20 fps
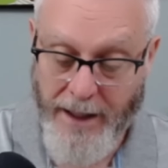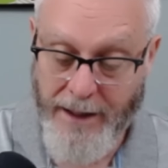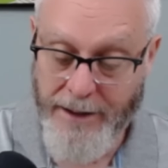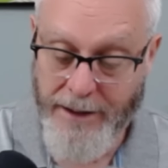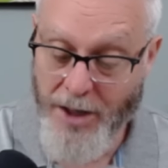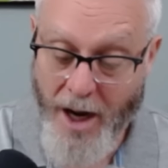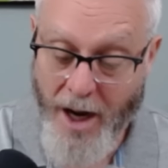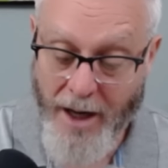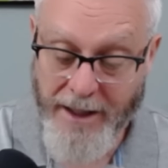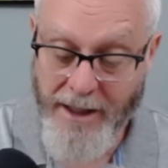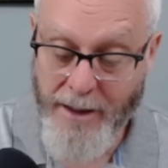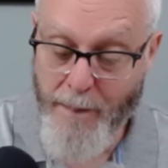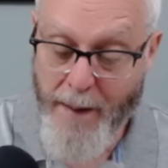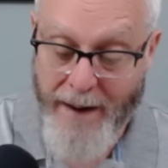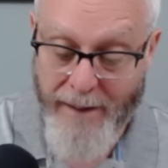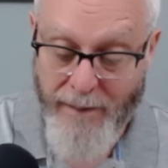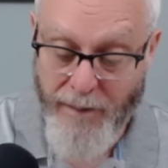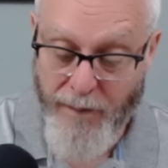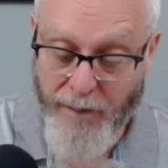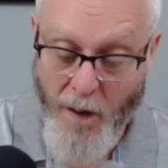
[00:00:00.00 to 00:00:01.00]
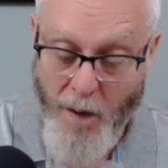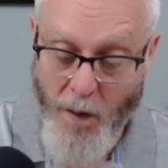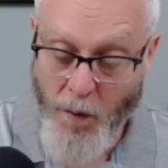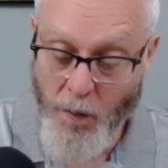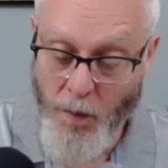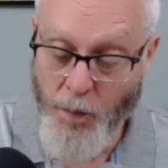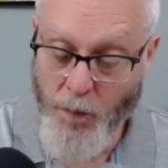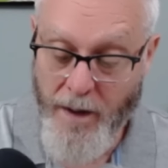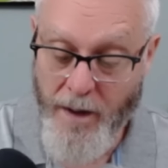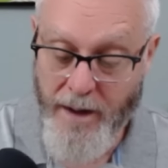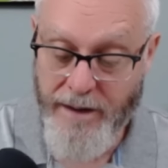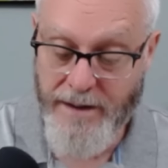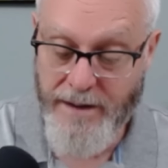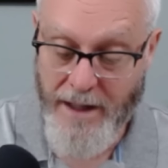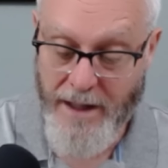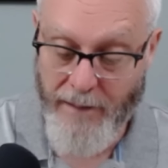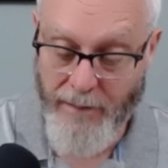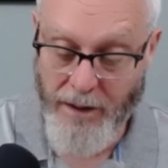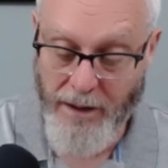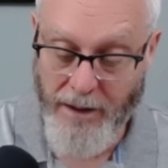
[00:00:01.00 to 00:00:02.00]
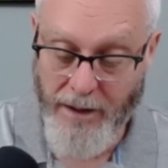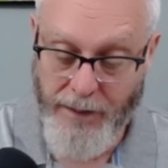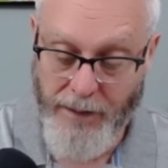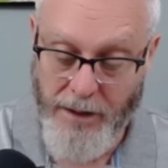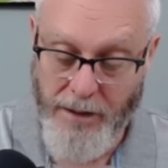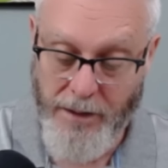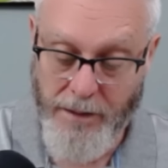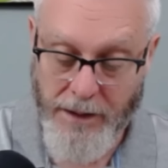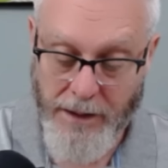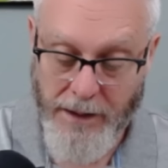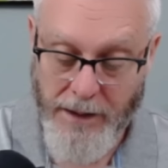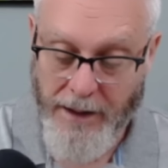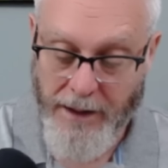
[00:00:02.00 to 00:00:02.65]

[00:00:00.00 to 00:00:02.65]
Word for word: talking by phone with several of you.